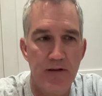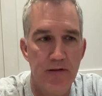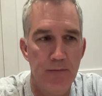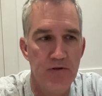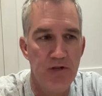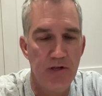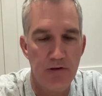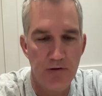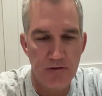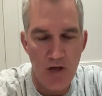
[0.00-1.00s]
the machine
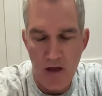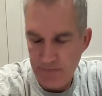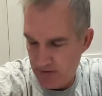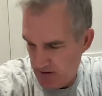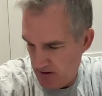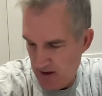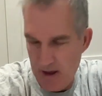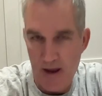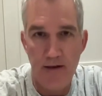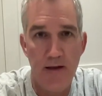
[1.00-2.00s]
turns off
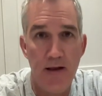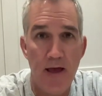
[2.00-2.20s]
and it